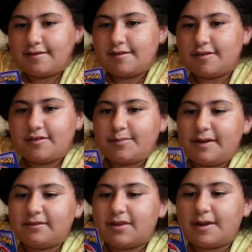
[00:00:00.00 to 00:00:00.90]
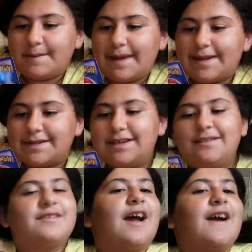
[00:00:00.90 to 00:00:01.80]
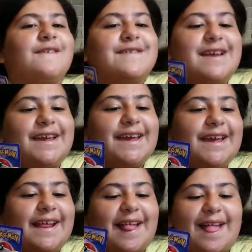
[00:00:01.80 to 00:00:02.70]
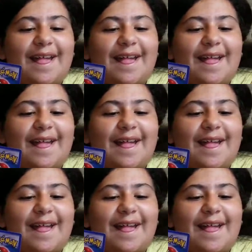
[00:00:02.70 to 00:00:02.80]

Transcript: Don't spell Darmanitan, sorry.